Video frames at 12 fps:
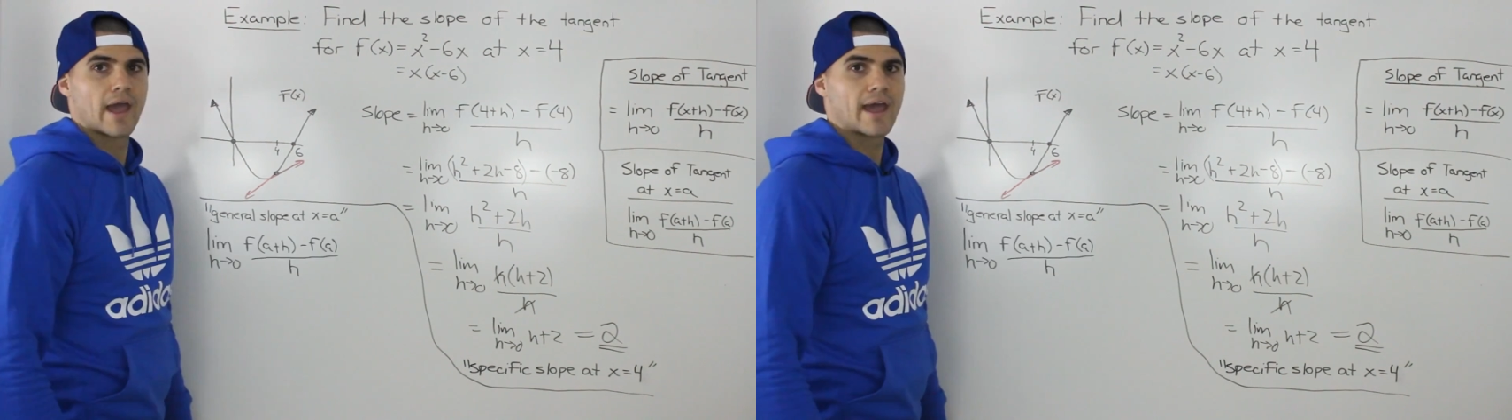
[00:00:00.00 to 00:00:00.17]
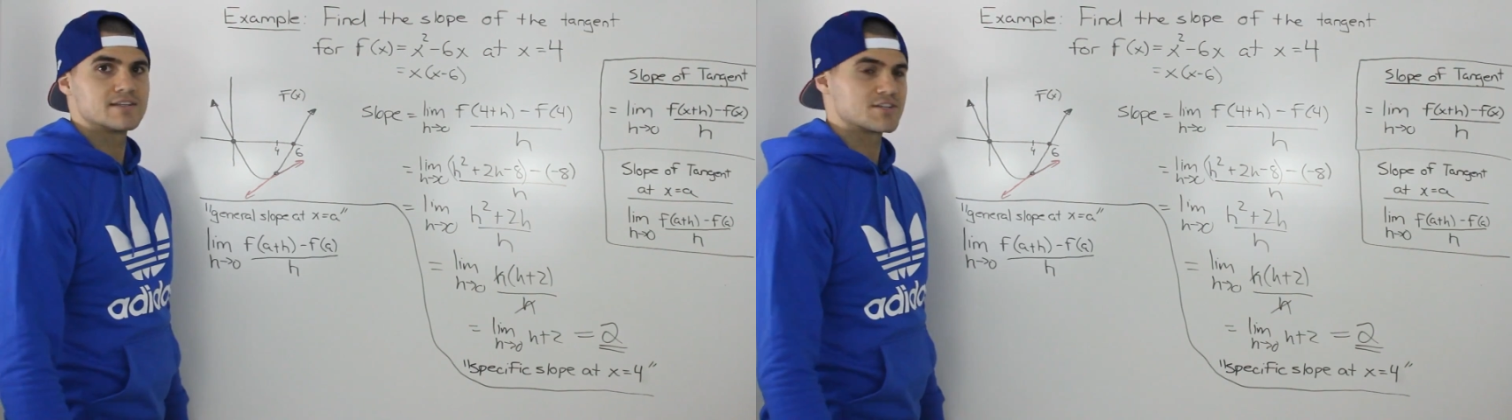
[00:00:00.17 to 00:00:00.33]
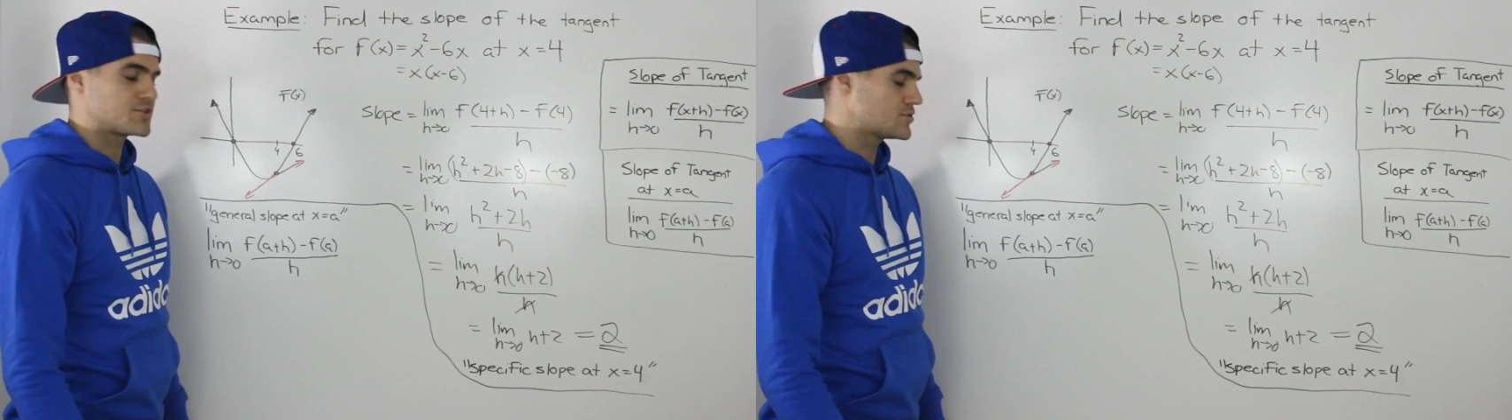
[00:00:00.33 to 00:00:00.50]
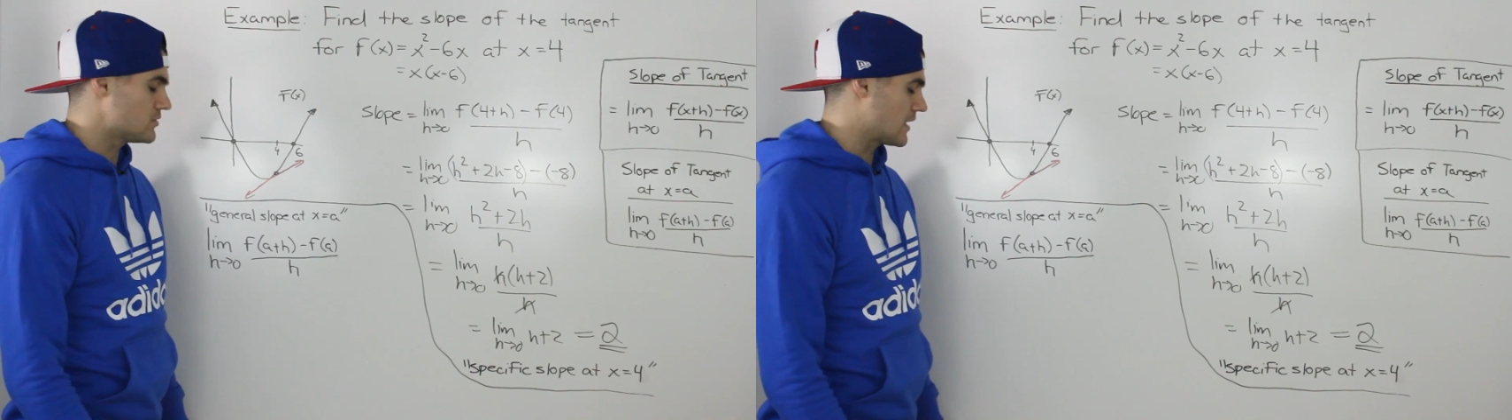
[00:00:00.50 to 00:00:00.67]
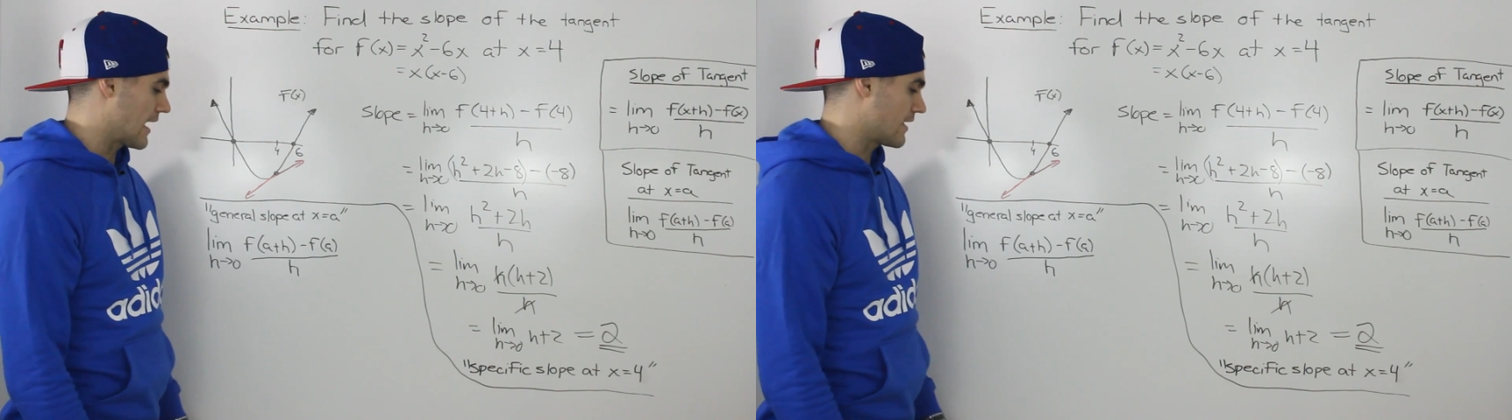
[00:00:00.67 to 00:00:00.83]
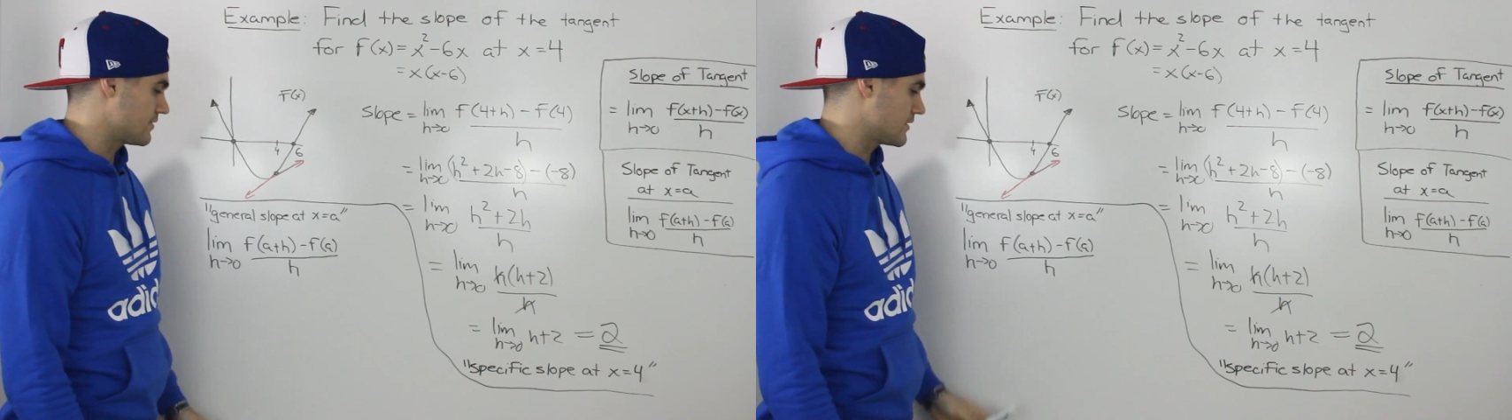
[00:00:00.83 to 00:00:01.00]
and to do
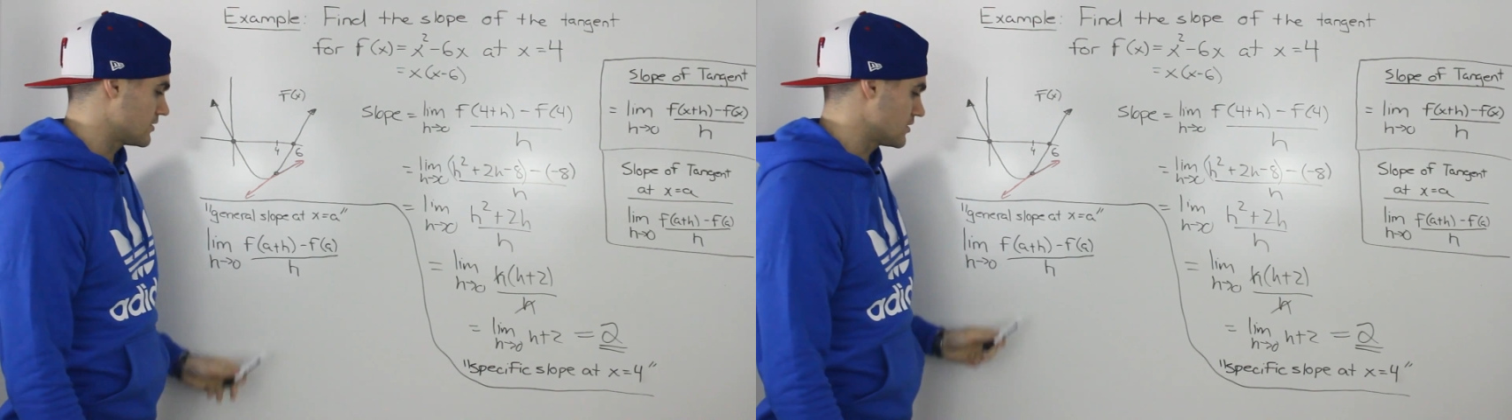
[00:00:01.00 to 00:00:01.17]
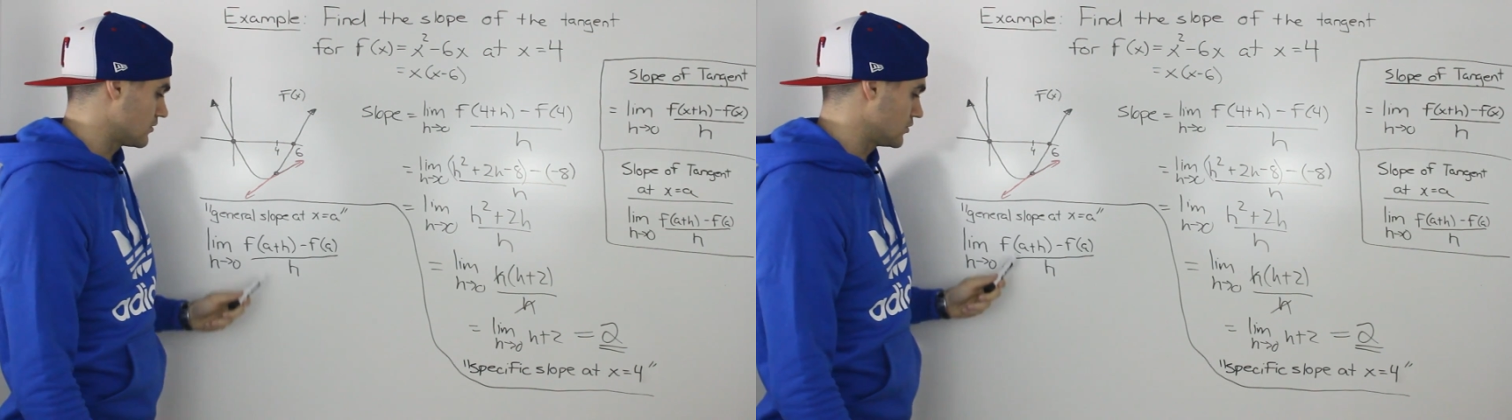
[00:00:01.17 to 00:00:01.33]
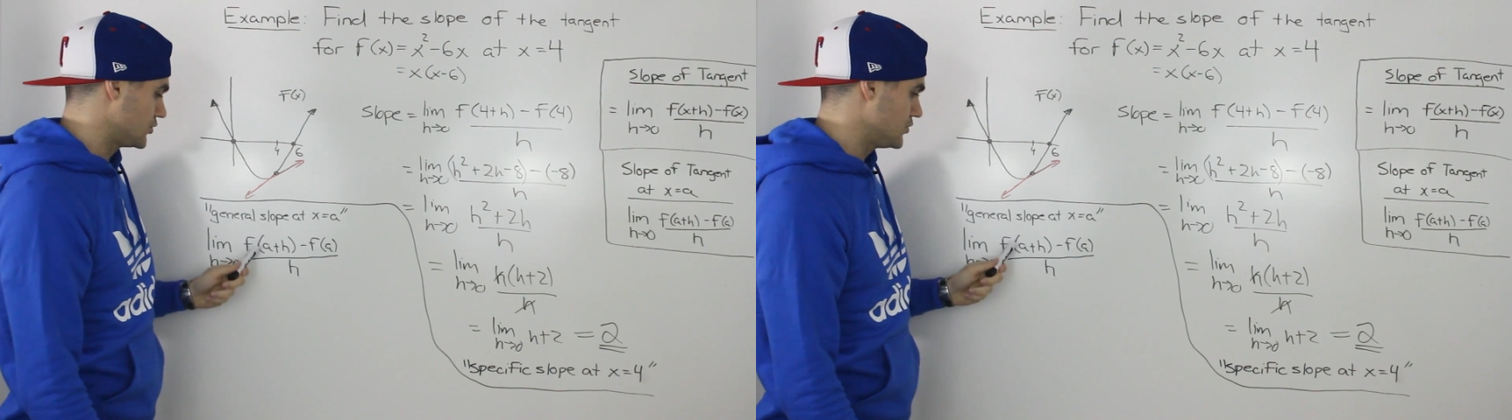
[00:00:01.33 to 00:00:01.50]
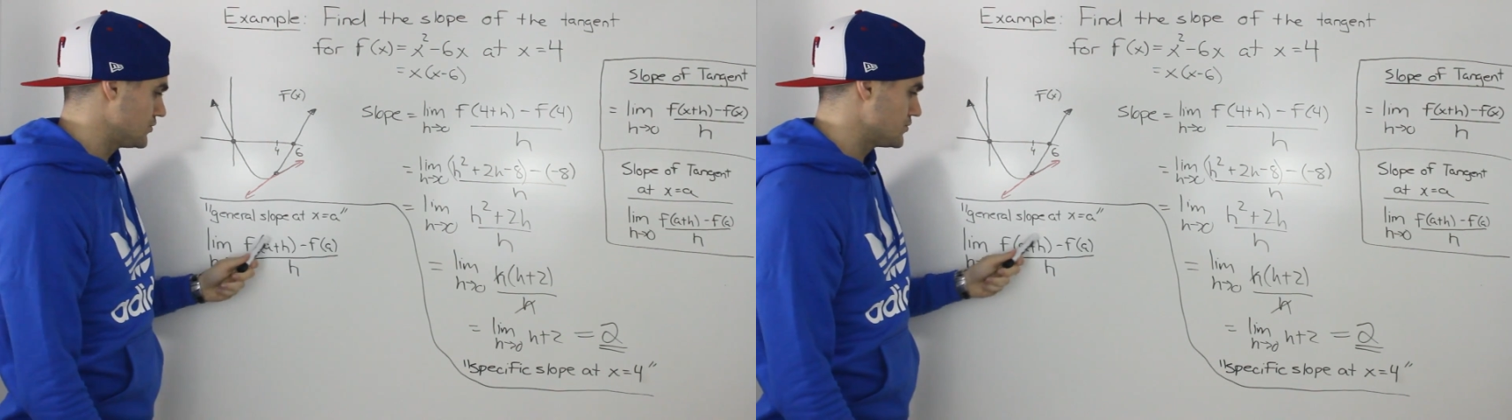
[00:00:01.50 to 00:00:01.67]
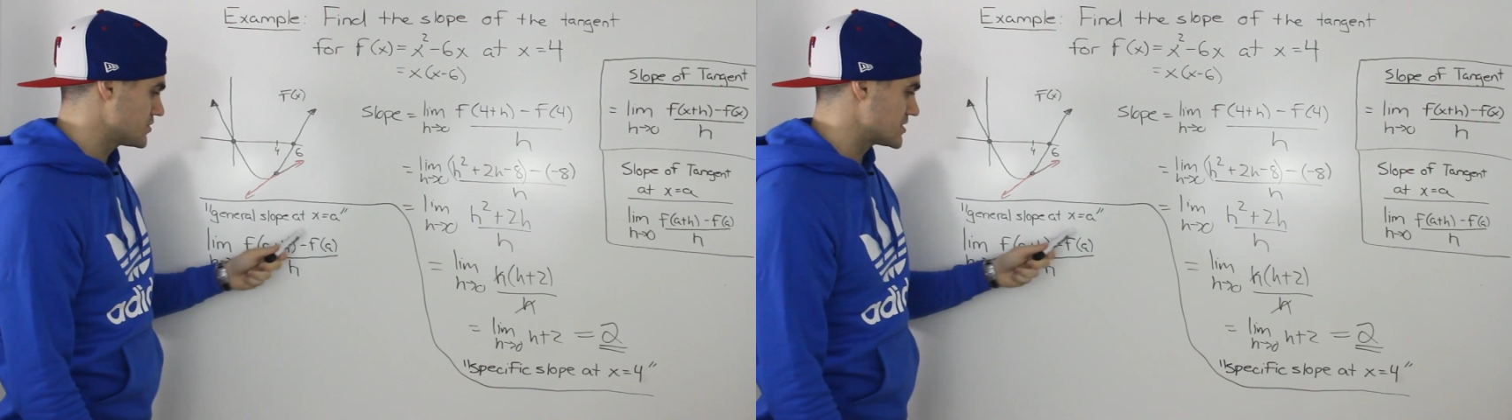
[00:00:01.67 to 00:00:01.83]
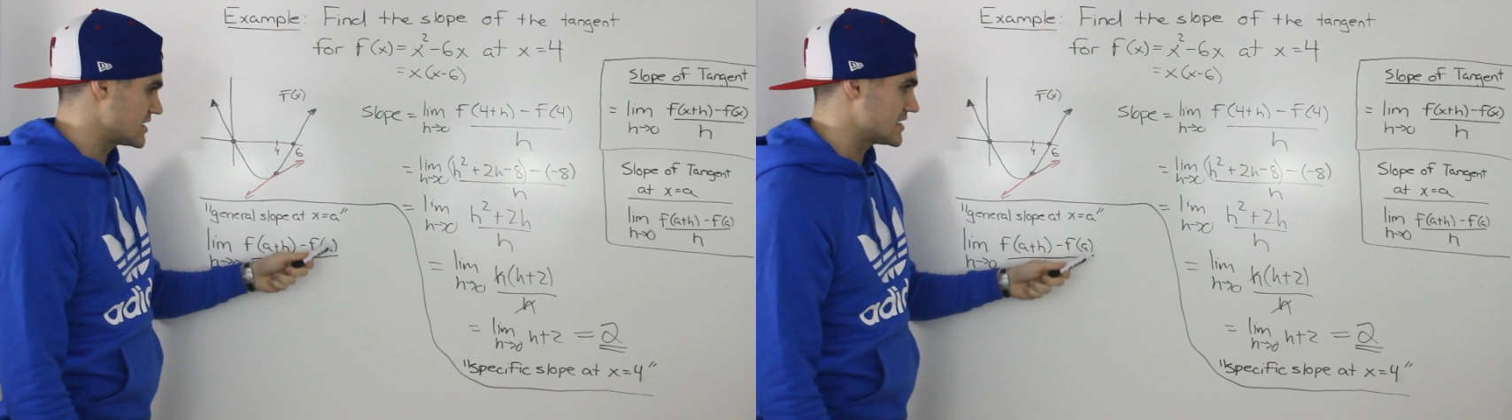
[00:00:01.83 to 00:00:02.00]
that, they'll
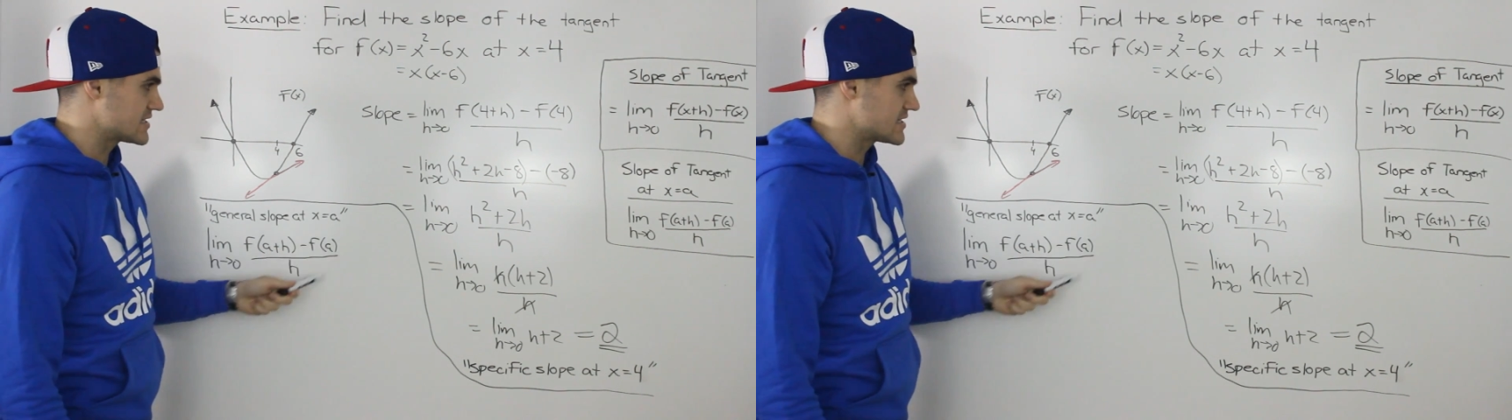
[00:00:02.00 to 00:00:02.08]
use the